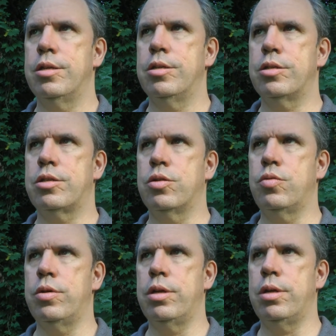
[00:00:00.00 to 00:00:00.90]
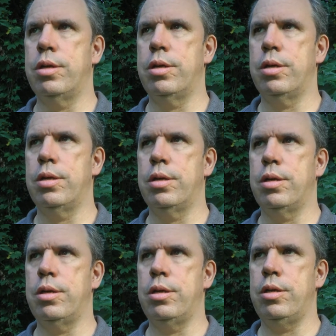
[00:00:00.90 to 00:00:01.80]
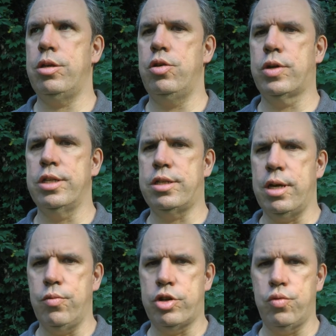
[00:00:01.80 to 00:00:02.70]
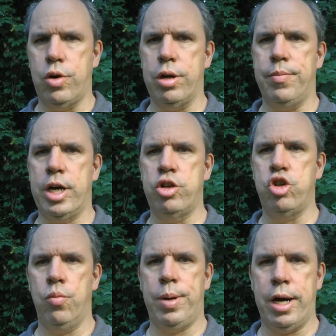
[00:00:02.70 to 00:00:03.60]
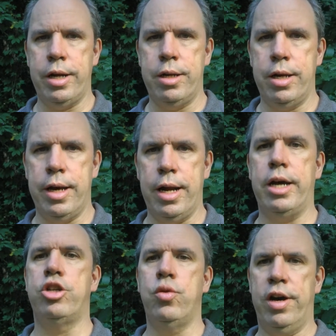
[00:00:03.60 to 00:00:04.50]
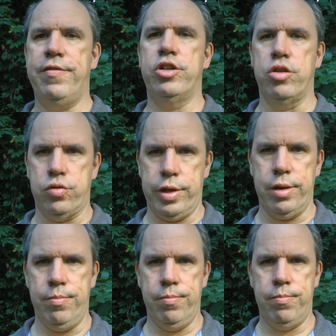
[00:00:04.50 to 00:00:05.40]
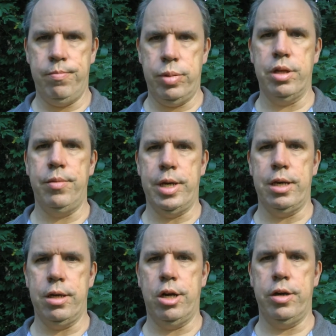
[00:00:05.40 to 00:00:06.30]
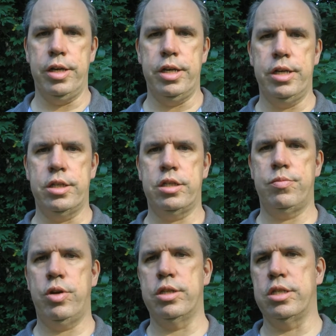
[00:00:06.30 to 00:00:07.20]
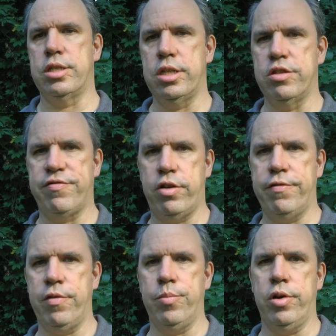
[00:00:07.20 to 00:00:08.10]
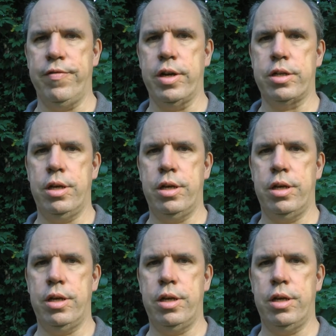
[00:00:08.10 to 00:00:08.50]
So you can say what you want about Joe Biden, and I do have issues with him. Believe me, his presidency is far from perfect.